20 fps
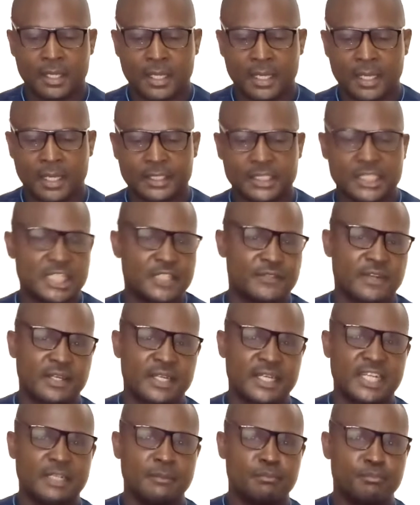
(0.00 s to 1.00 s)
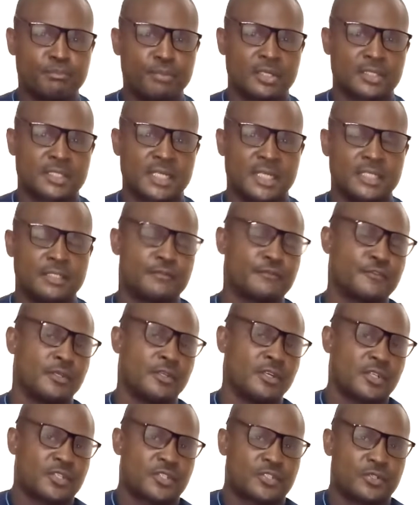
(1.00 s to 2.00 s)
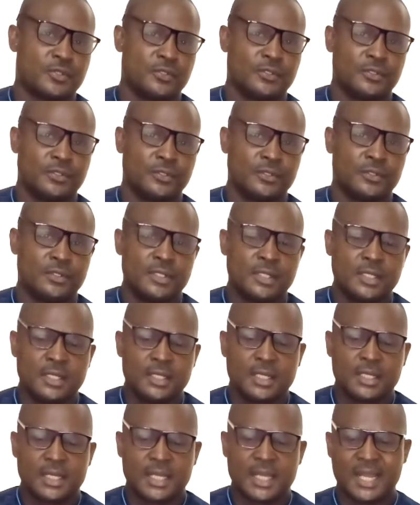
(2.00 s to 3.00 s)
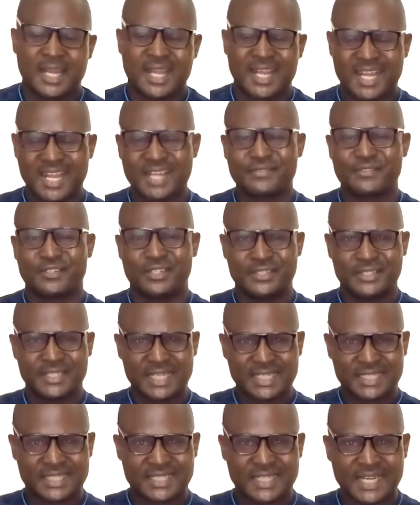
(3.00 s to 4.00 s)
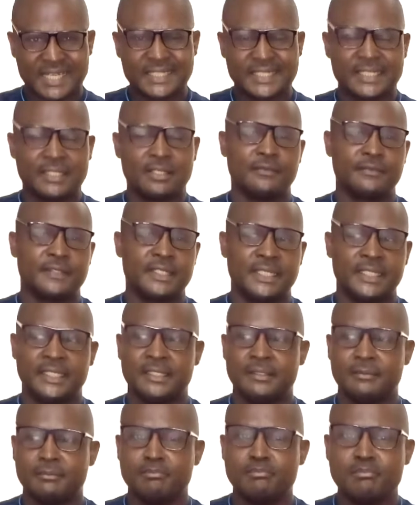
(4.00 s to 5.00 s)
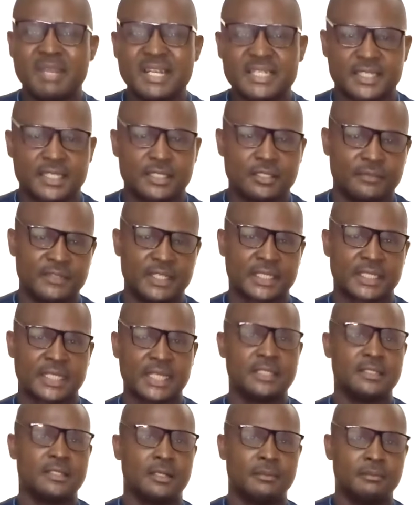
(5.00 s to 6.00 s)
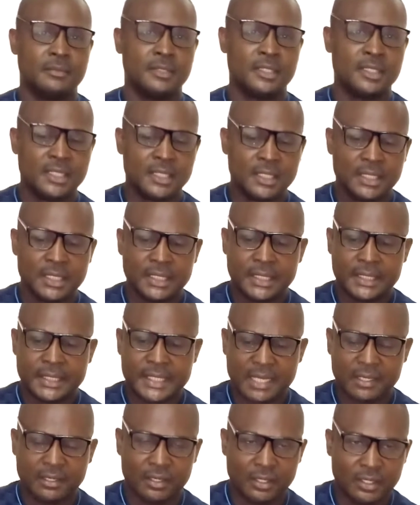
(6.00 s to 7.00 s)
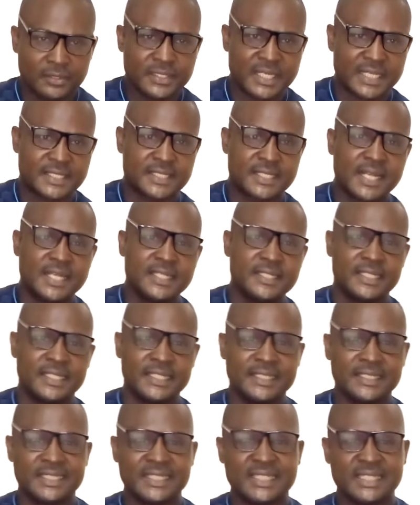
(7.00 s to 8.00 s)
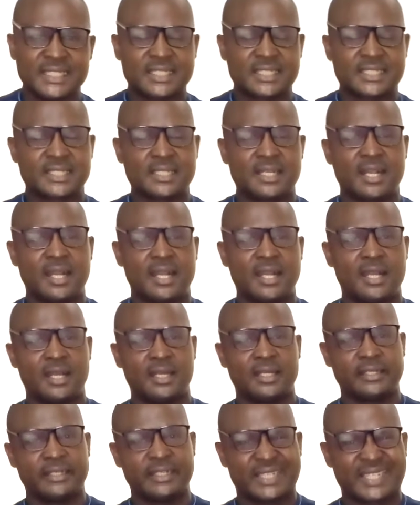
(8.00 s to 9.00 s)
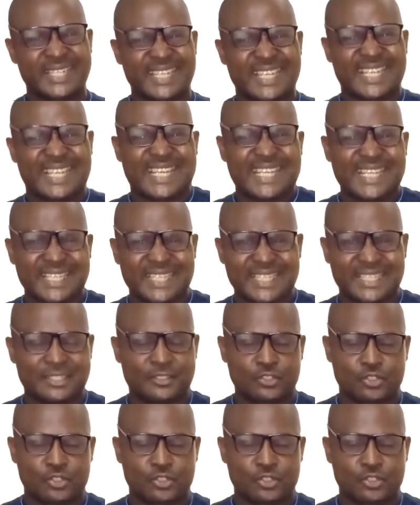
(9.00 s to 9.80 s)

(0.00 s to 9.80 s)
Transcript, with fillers: Uh, it's very important for us to uh, have understanding of the message of the kingdom now, understanding is uh, a key